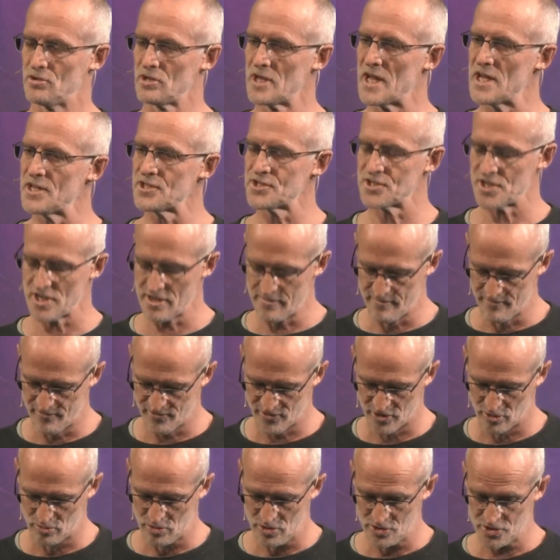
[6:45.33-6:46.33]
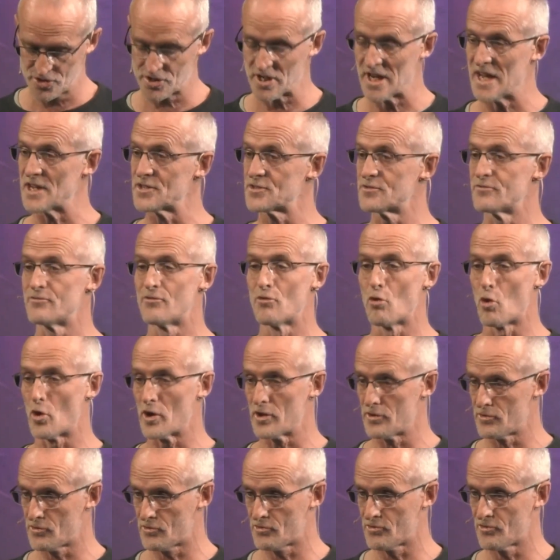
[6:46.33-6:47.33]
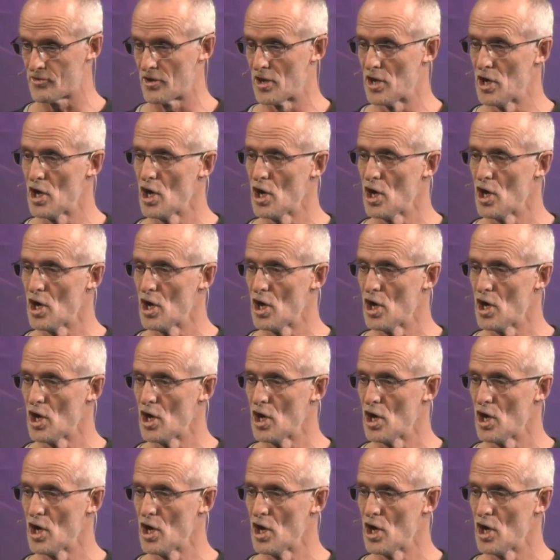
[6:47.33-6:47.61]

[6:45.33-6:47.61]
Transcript: less influence, less voice?